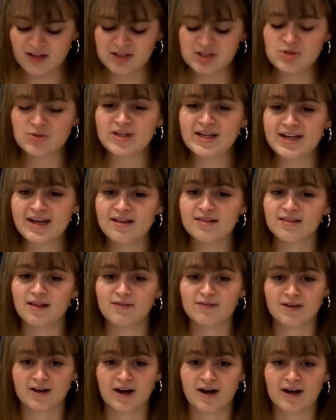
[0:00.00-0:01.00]
You can't
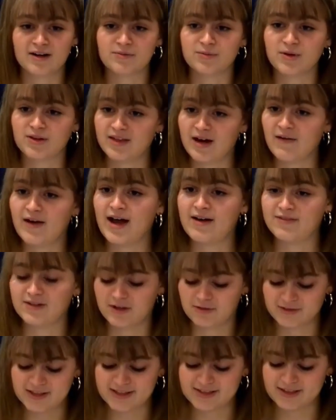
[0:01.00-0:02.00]
love God without
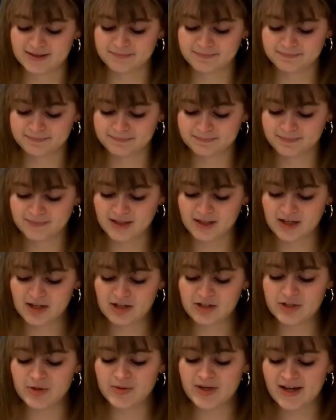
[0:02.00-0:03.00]
having a reason.
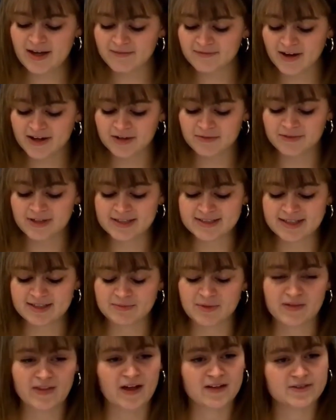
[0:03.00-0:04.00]
You can't find a
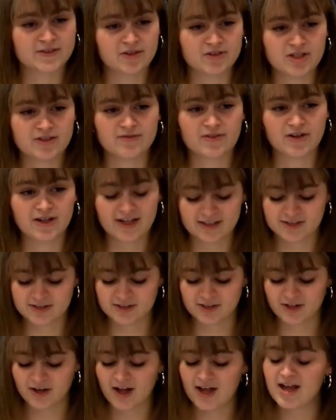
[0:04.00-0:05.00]
reason without searching for an
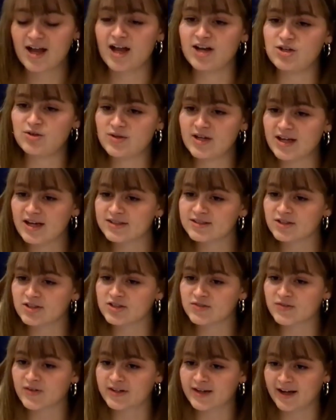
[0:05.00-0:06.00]
answer, and you can't
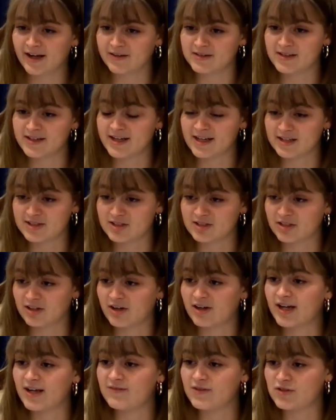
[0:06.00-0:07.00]
search for an
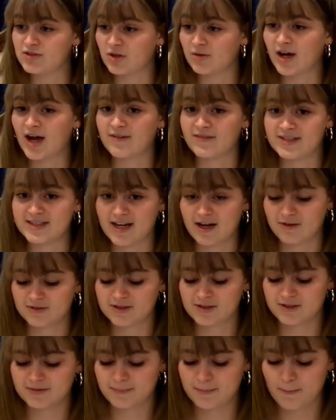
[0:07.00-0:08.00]
answer if you don't have a
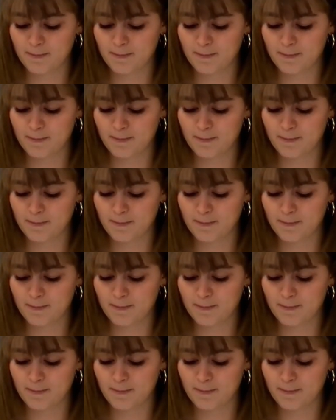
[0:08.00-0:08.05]
doubt.